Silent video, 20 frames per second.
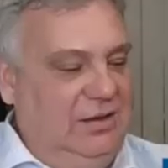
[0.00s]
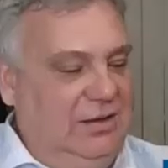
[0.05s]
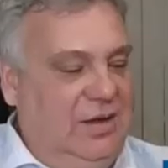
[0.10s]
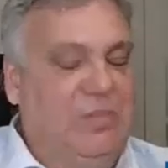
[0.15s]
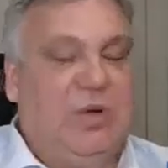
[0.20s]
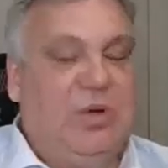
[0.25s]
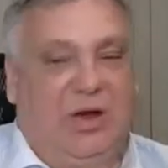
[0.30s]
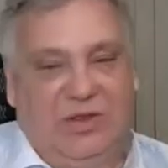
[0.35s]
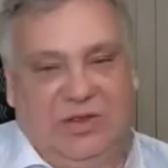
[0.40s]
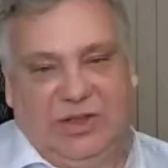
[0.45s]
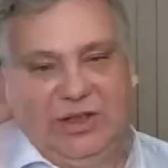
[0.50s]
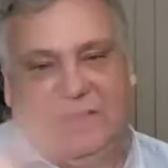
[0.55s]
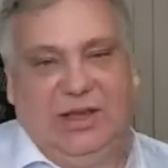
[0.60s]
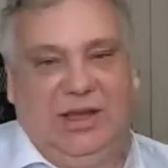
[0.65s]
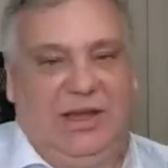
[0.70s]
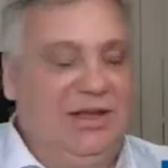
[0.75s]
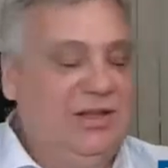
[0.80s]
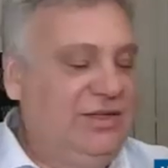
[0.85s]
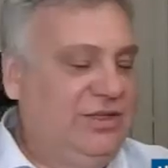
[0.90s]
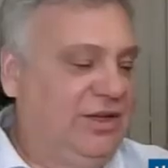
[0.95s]
among
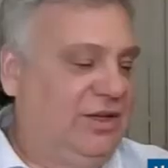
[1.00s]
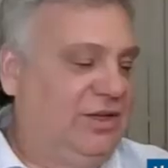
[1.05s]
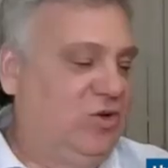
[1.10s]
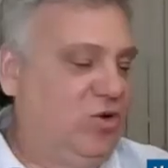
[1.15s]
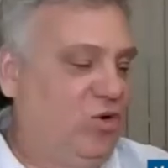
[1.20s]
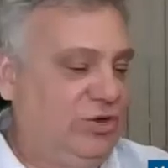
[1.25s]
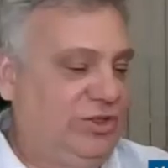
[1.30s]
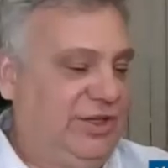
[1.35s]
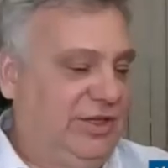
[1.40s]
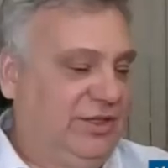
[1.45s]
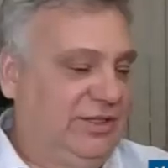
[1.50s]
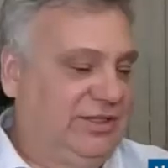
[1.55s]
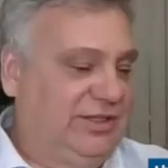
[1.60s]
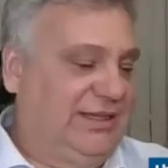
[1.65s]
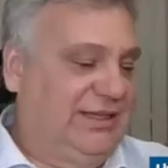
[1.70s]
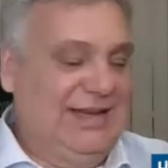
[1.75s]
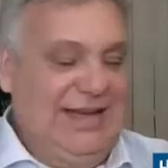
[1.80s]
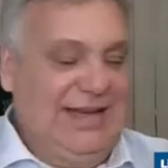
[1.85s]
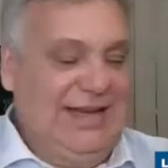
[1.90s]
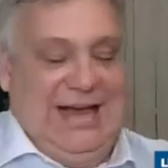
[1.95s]
the Indian audience,